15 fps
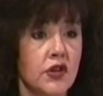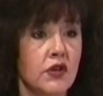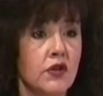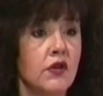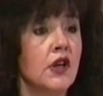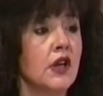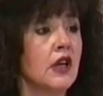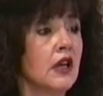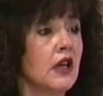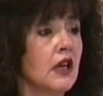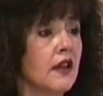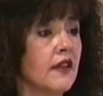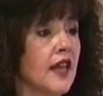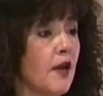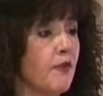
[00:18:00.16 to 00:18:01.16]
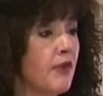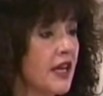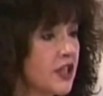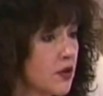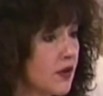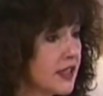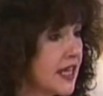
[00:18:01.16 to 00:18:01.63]
to the
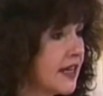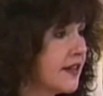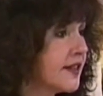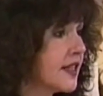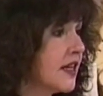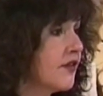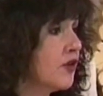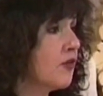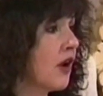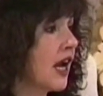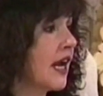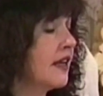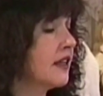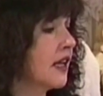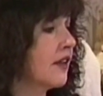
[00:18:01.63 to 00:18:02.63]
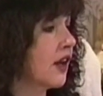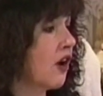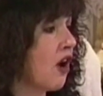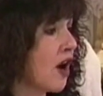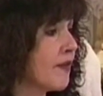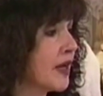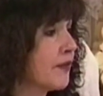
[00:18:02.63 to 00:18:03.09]
habitual tendency of your mind and the
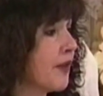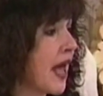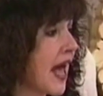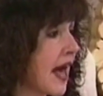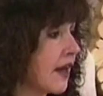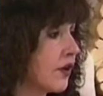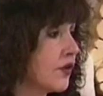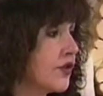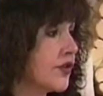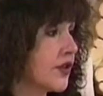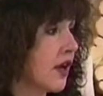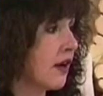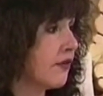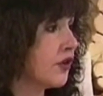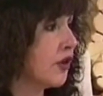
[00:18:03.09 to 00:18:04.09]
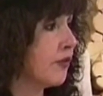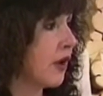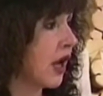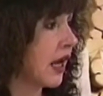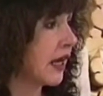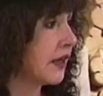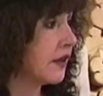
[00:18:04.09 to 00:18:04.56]
karmic patterns of your
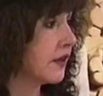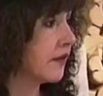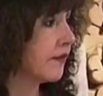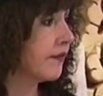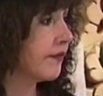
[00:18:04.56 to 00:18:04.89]
mind.